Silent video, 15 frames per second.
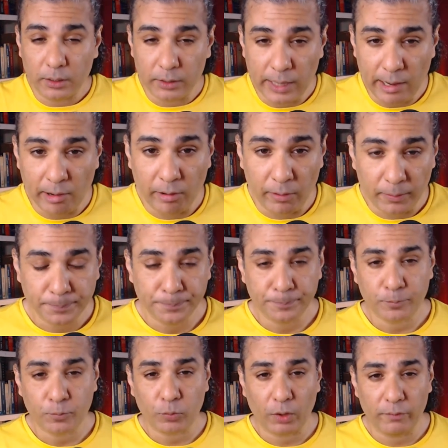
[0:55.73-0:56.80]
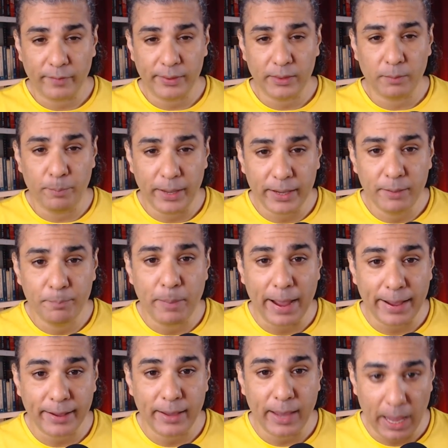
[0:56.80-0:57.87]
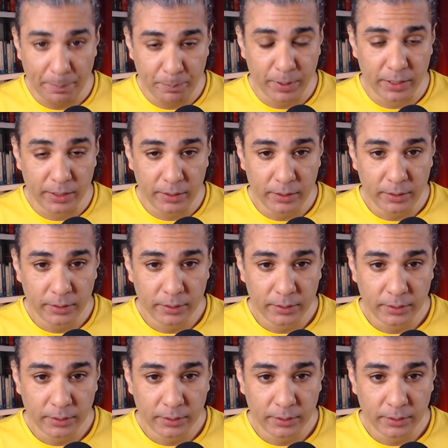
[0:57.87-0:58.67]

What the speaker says: Now, when the Big Bang happened,